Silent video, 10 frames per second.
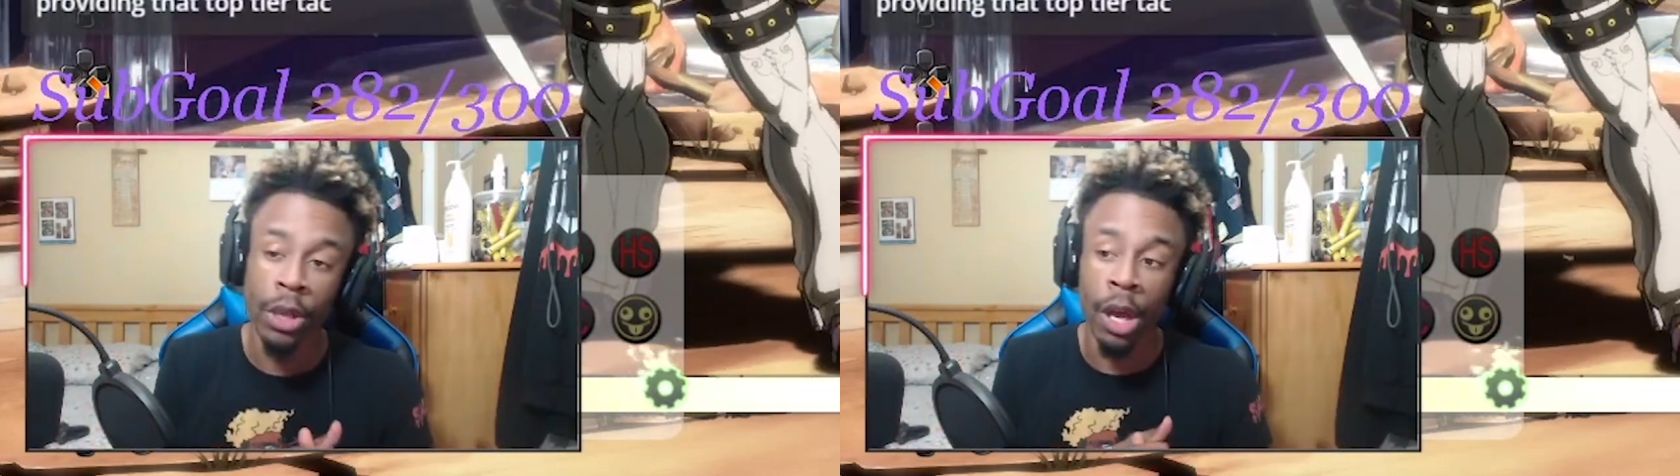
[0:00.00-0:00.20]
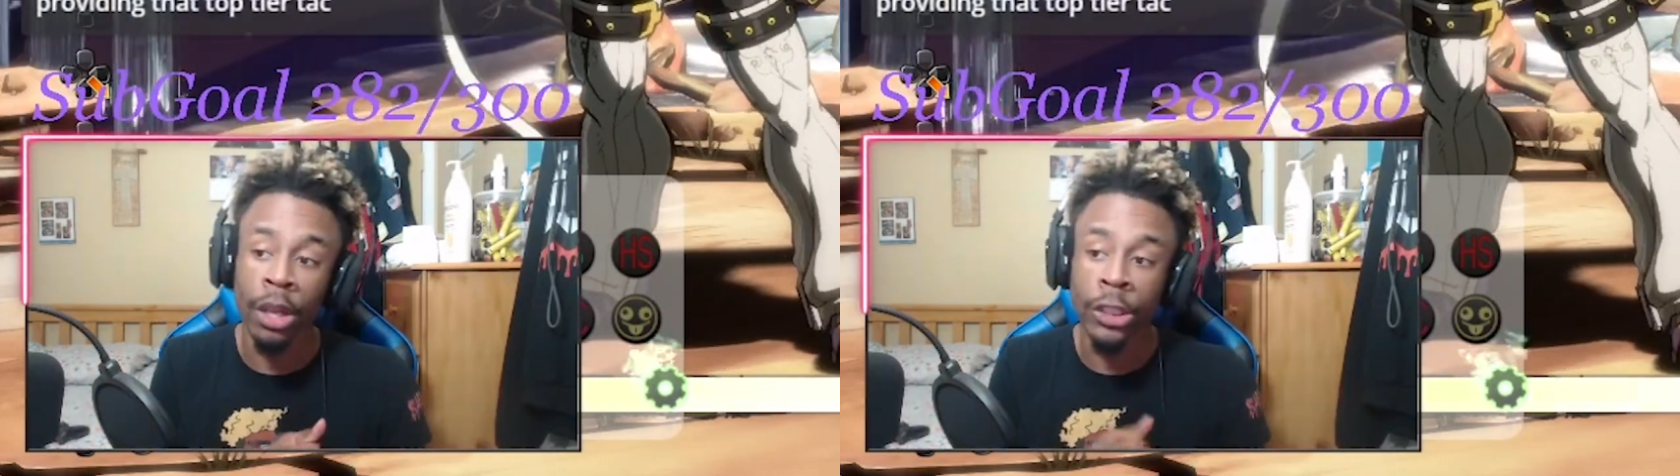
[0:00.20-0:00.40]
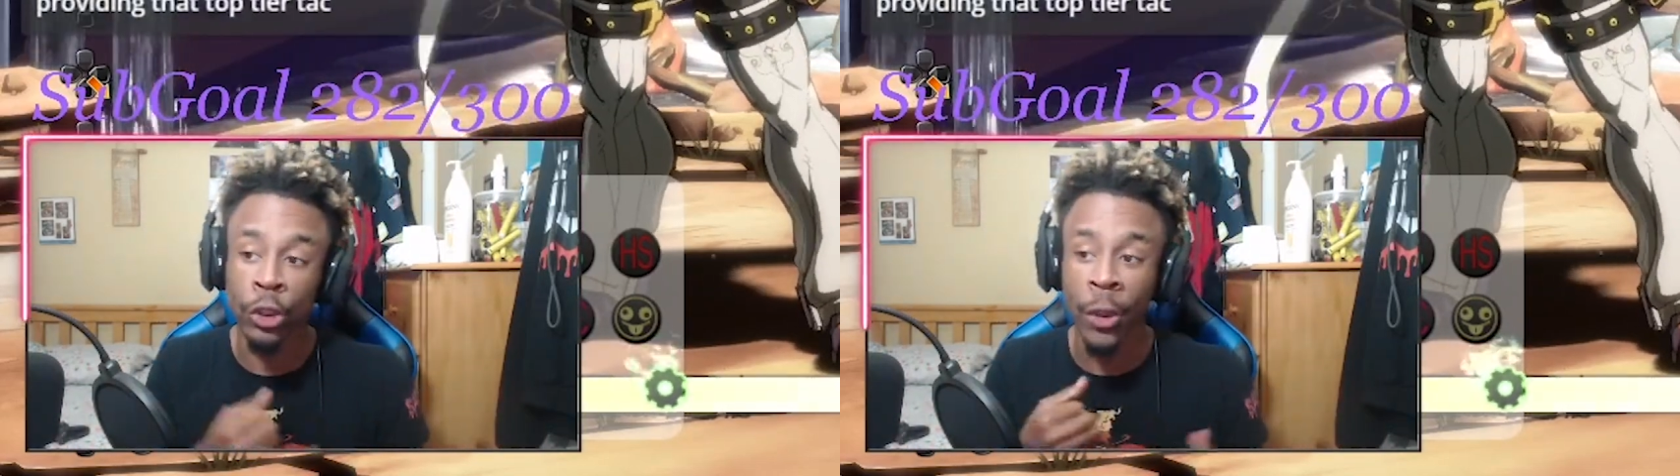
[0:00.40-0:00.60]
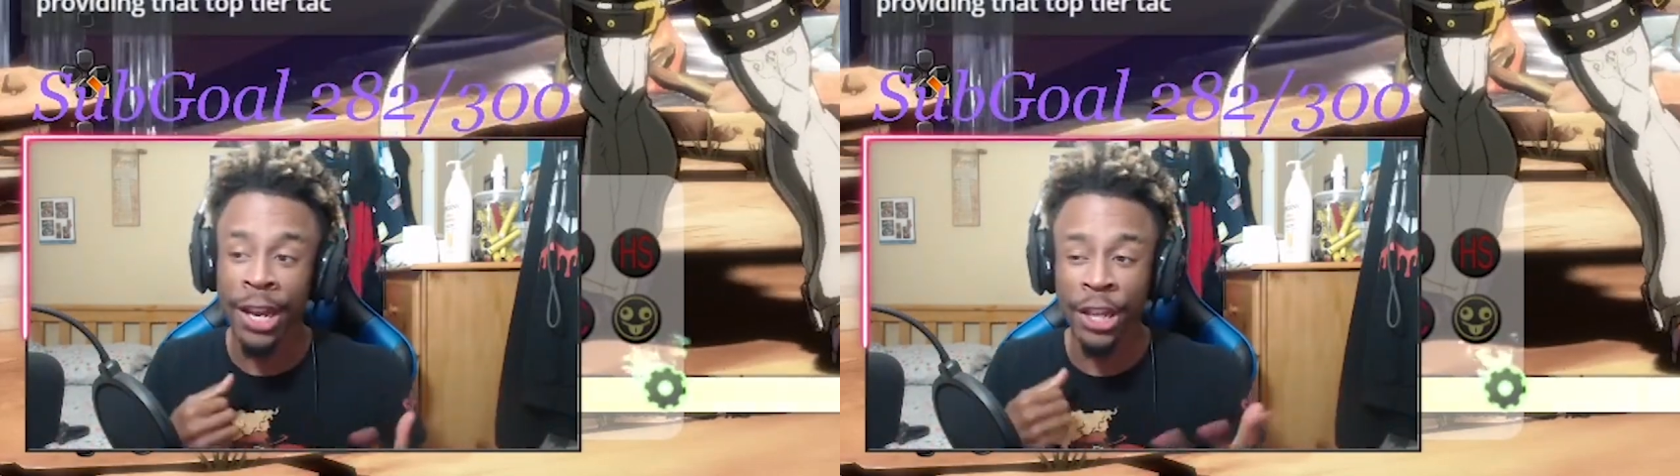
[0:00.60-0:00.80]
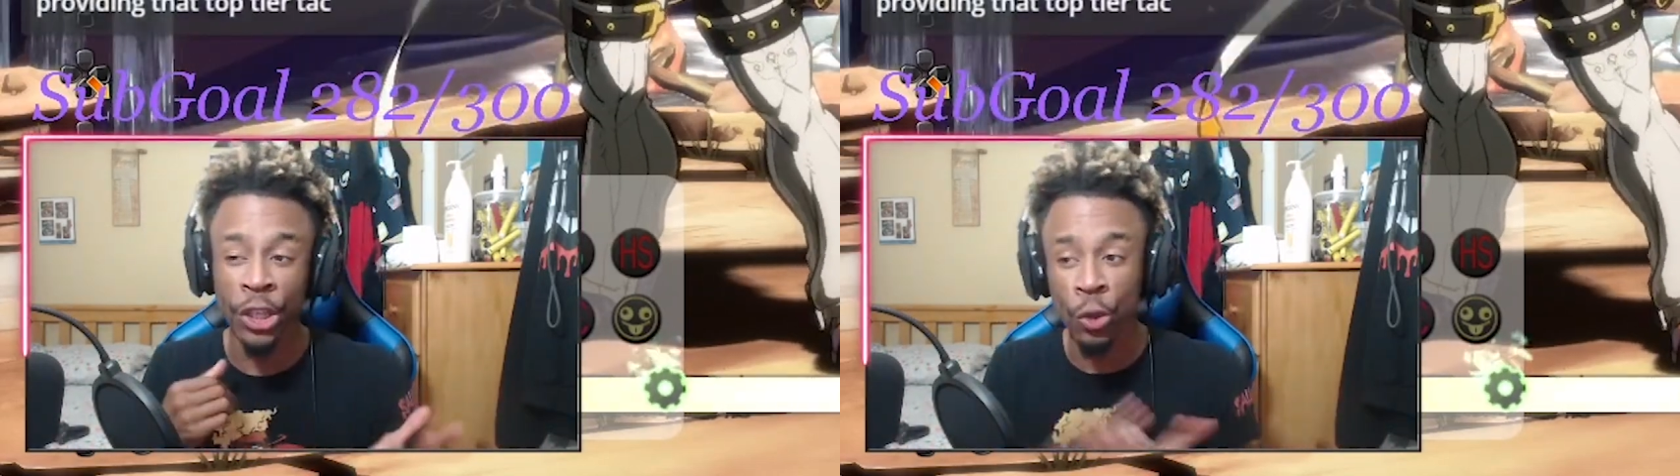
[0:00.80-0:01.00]
Uh,
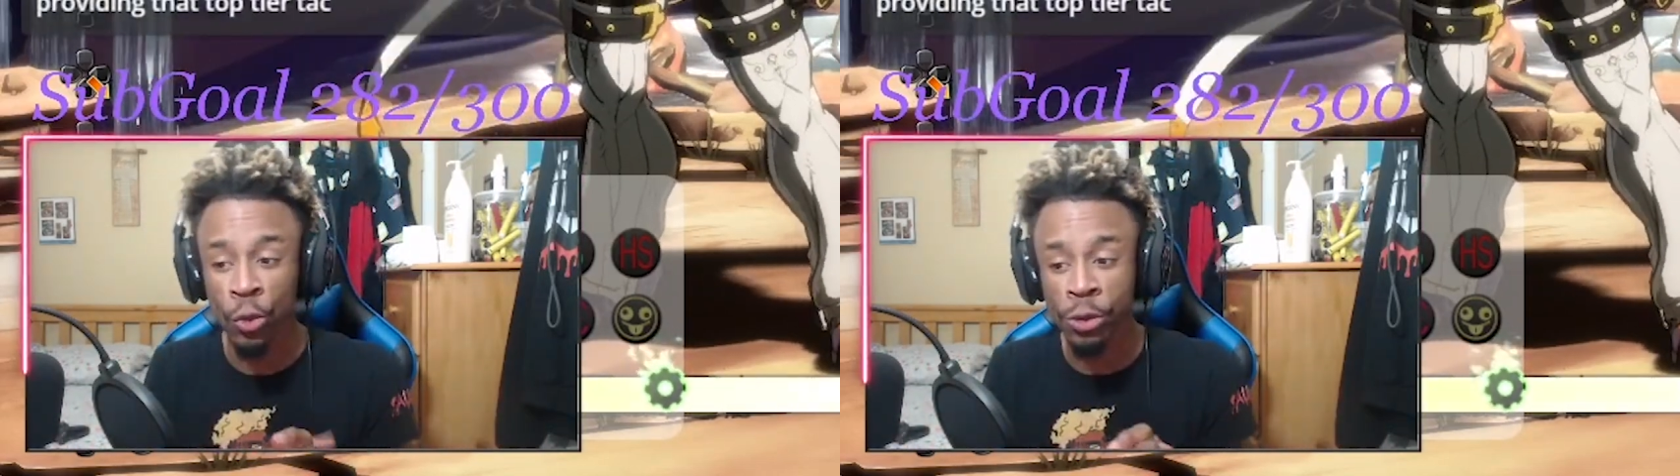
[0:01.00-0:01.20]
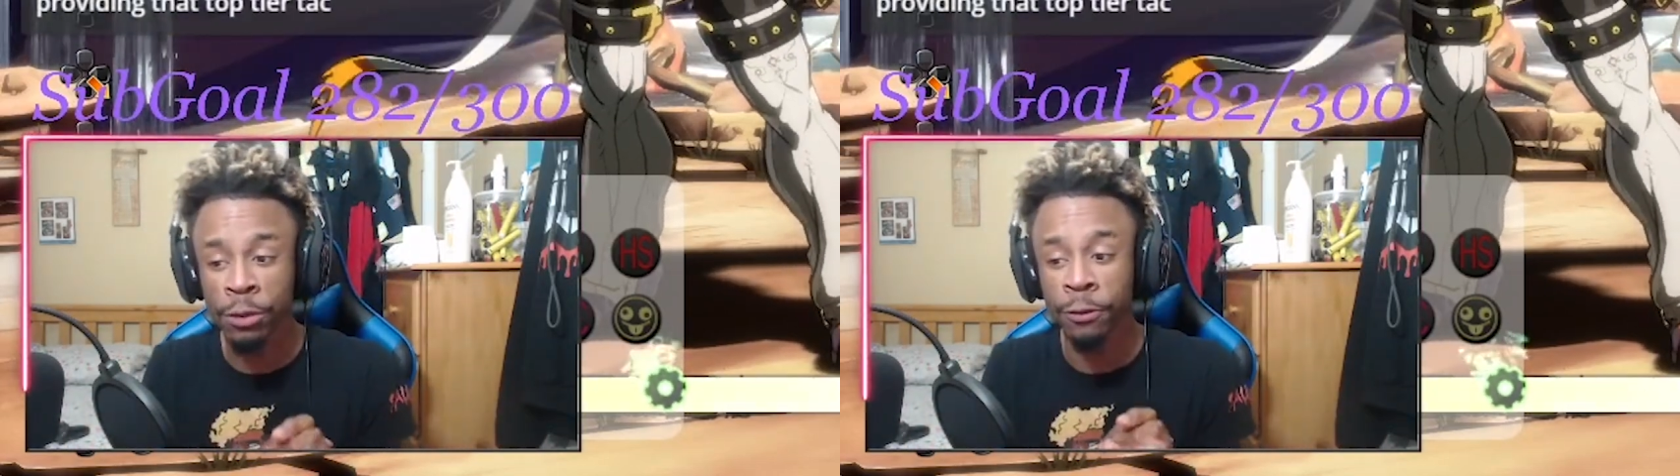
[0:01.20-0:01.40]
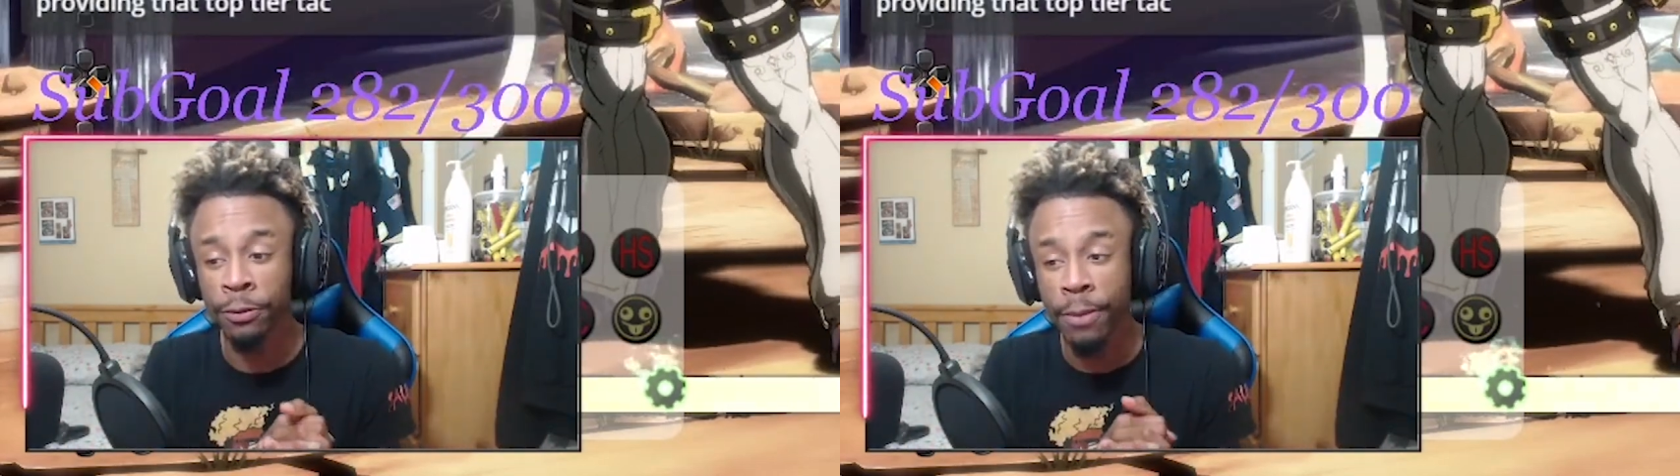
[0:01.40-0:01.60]
try to use